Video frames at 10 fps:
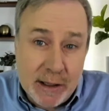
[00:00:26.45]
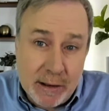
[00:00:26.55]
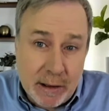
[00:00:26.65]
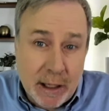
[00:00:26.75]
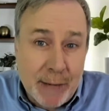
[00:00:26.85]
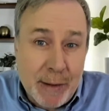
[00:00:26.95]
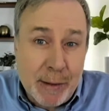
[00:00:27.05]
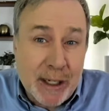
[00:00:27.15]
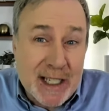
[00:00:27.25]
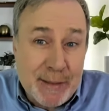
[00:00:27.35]
so a lot of
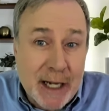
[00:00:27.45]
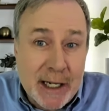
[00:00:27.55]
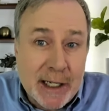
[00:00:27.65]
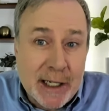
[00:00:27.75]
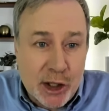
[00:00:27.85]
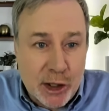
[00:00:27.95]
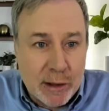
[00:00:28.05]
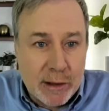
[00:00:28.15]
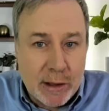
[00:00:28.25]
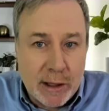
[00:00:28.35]
people are expecting it
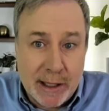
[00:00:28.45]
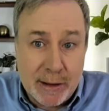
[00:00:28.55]
soon.